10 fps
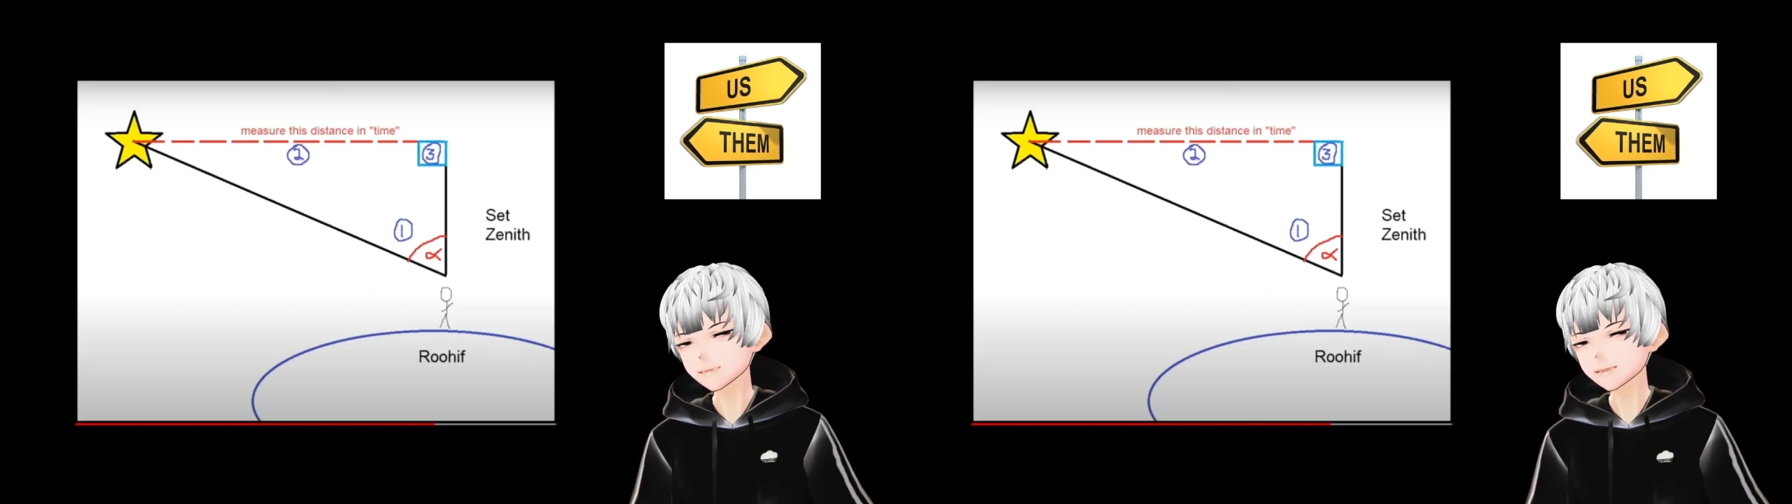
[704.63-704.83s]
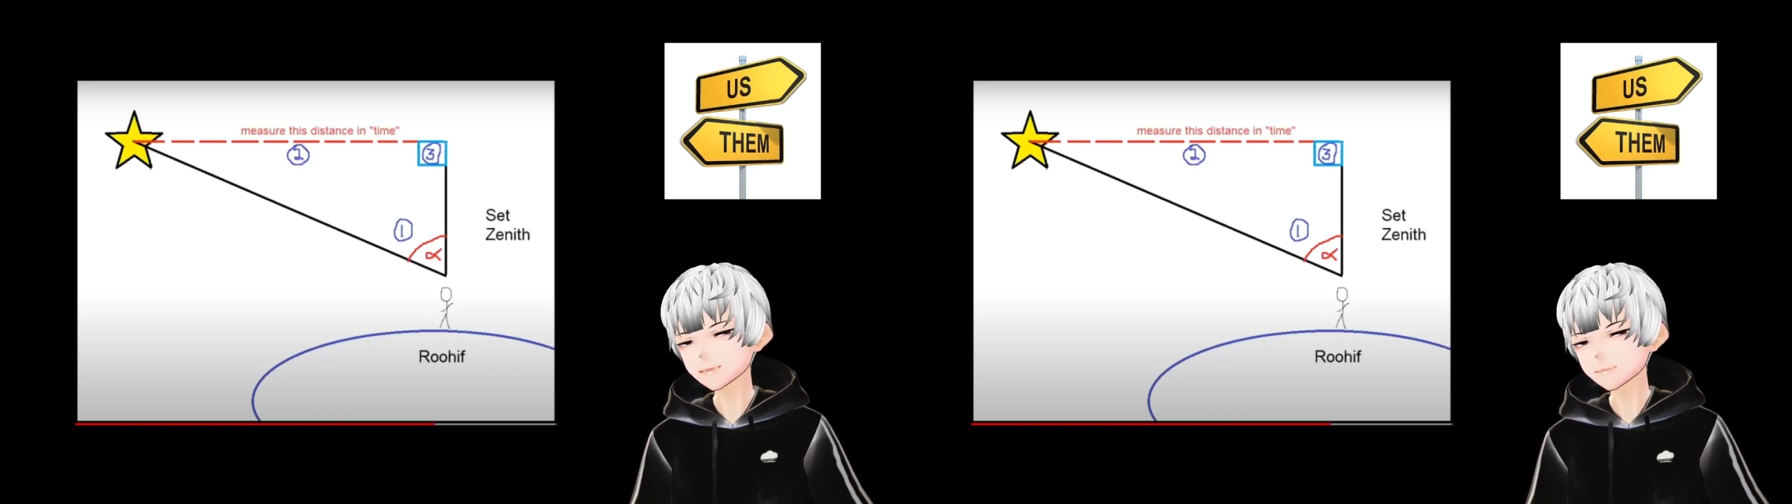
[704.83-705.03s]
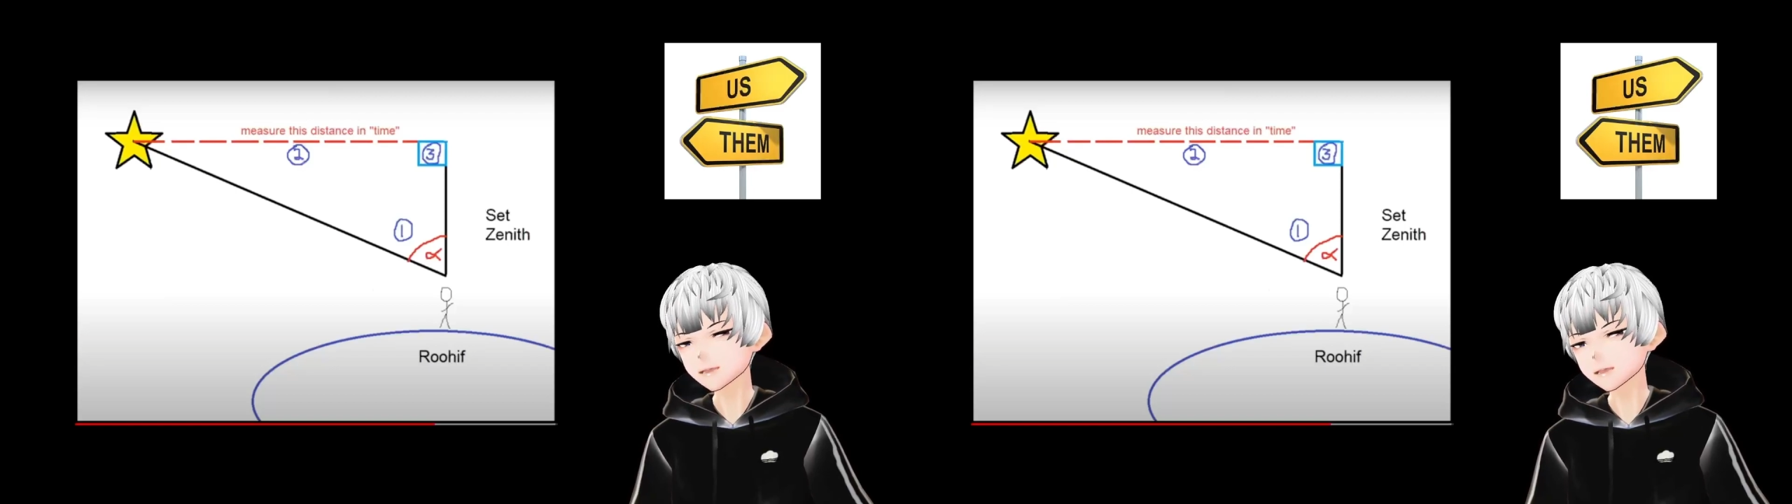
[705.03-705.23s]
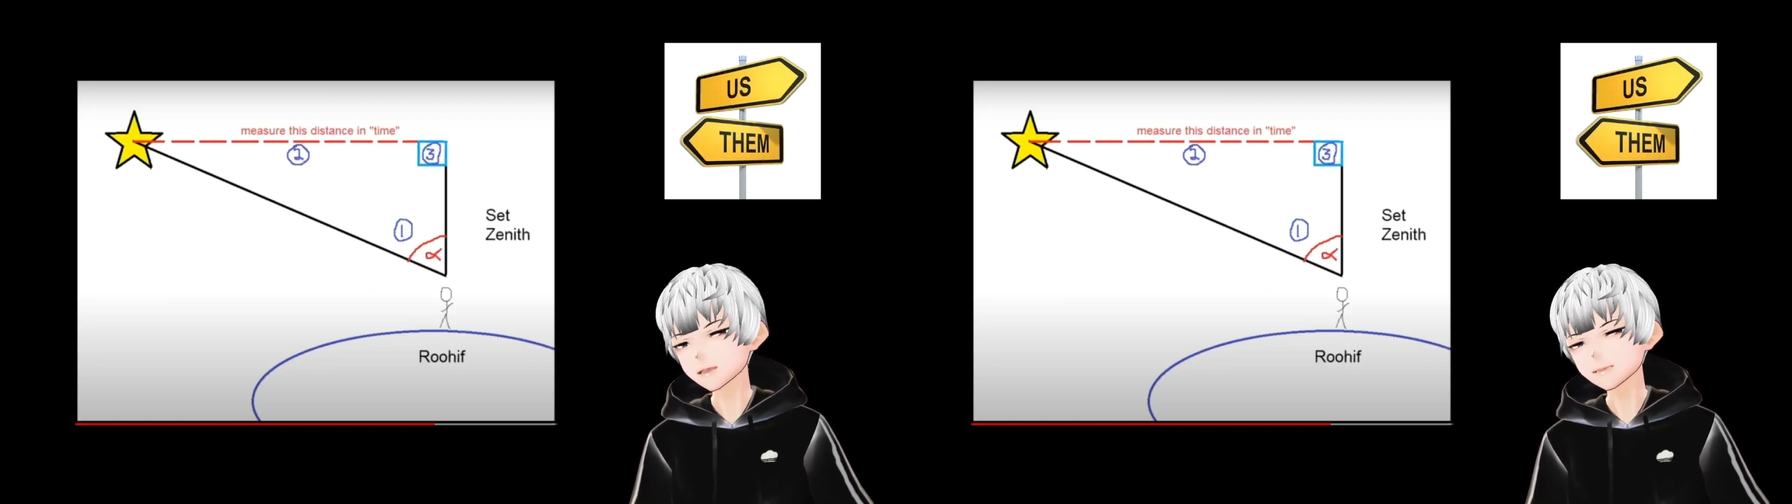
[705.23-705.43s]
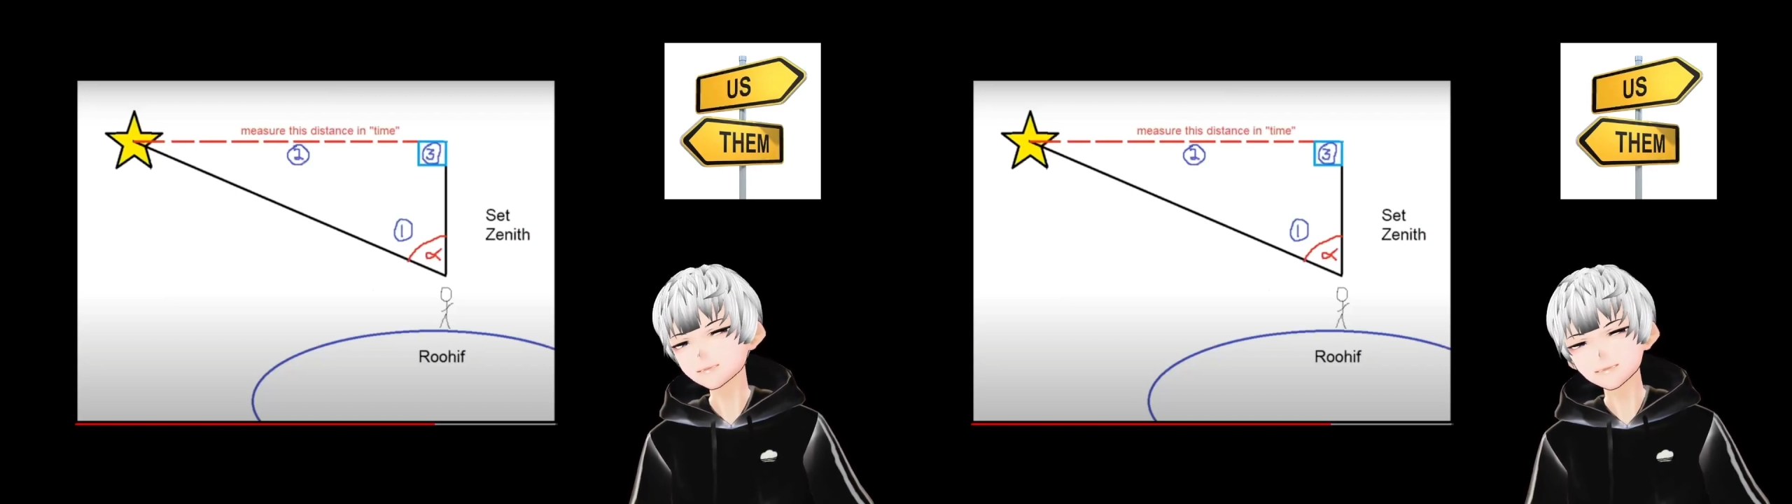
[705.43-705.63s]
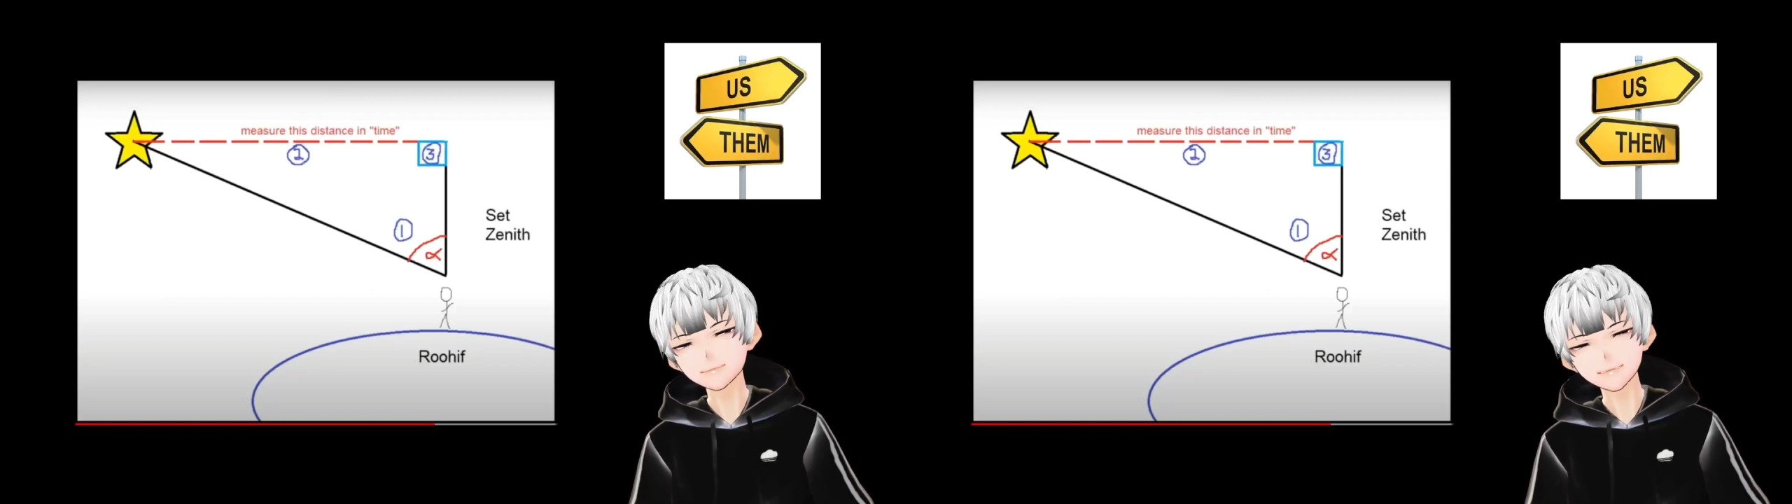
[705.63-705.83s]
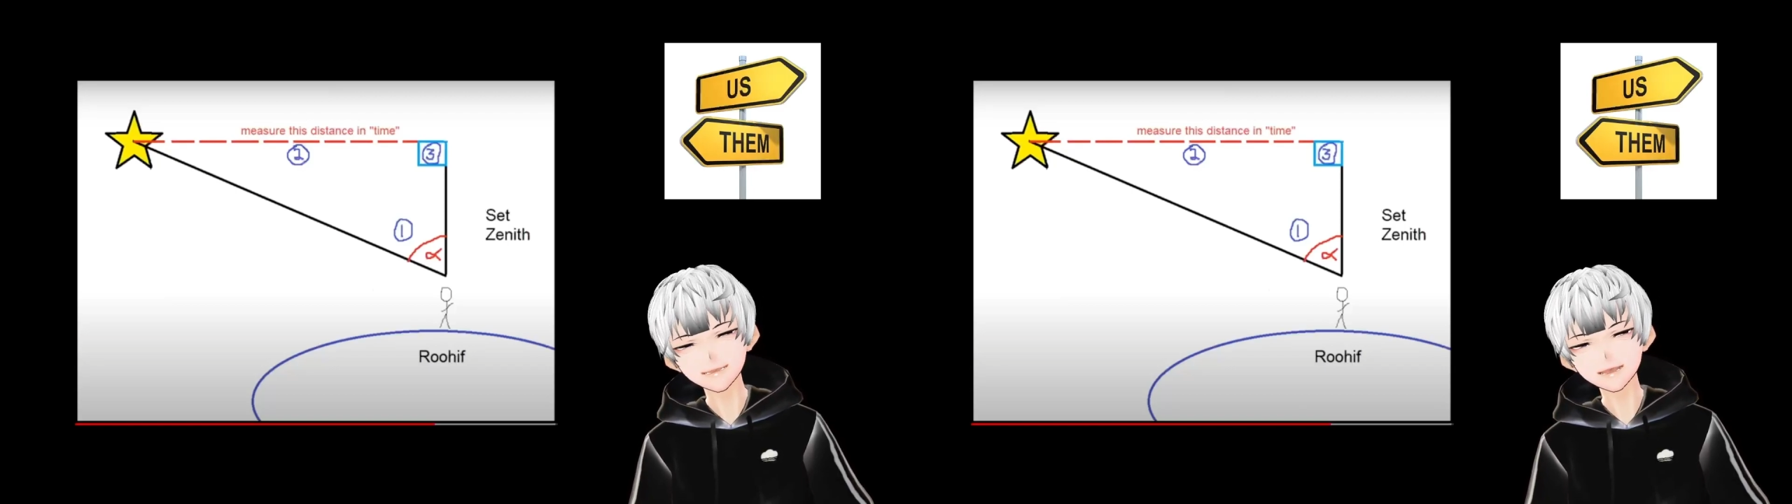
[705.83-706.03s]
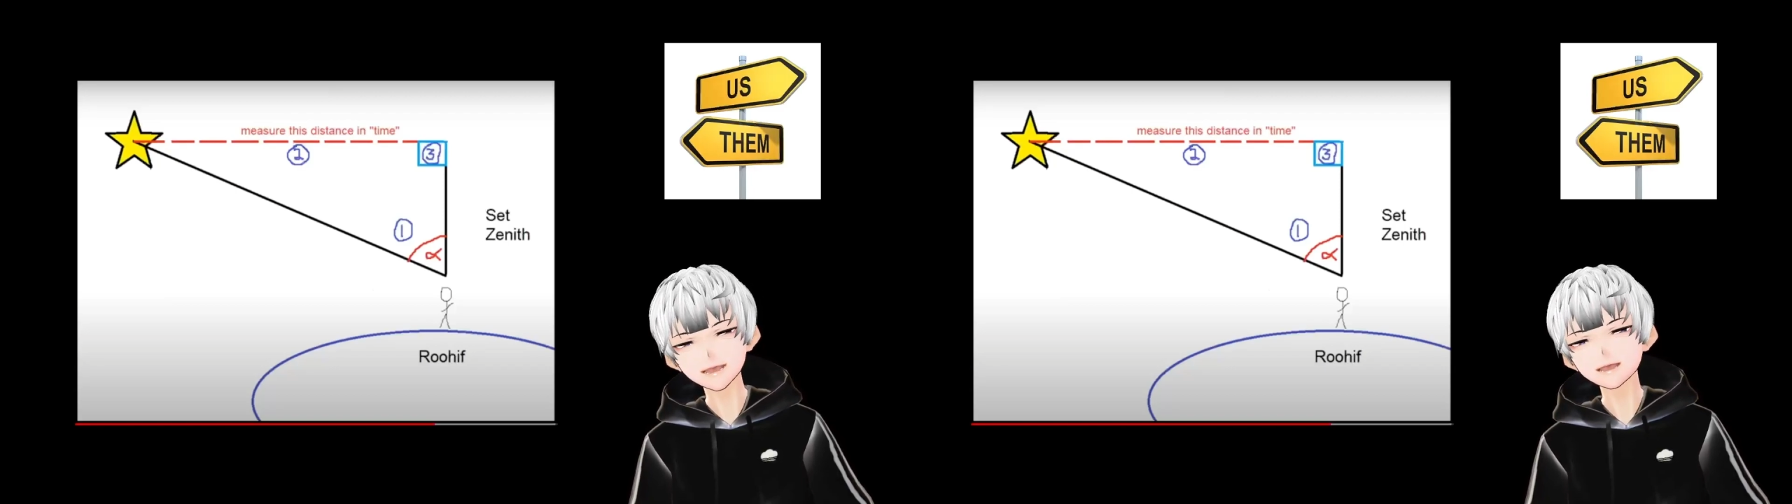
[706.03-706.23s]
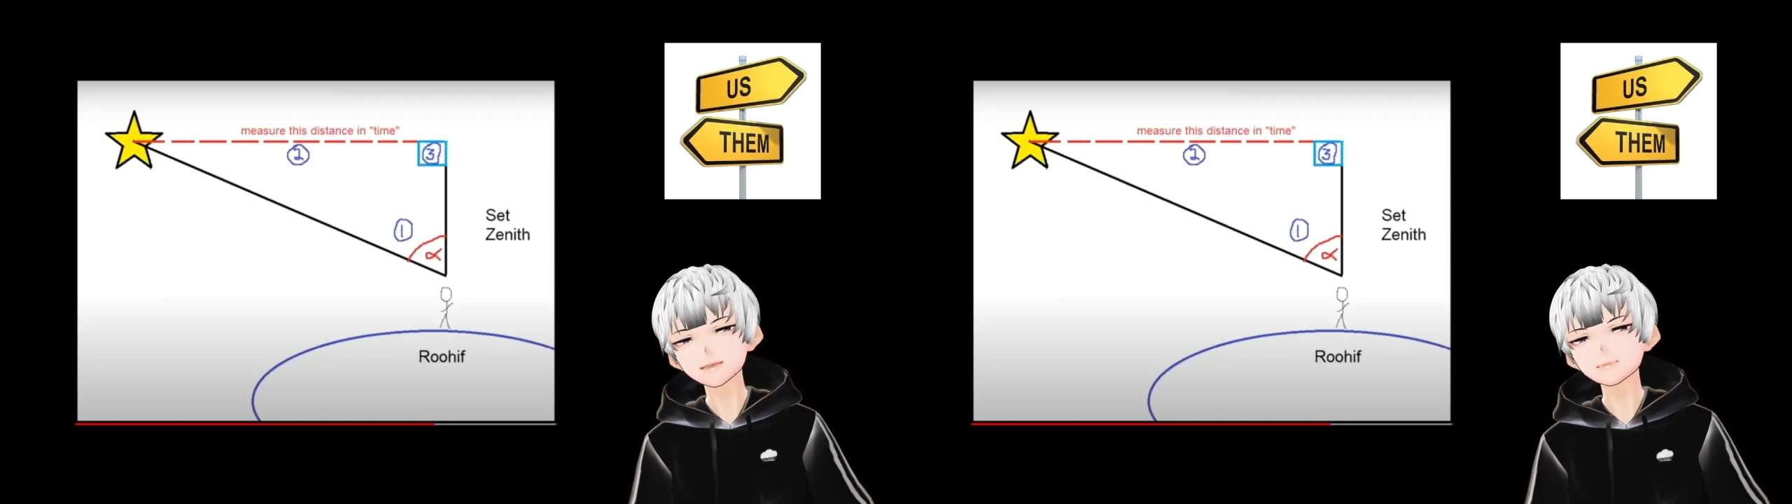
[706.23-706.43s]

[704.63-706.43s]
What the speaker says: that Ruhif is an idiot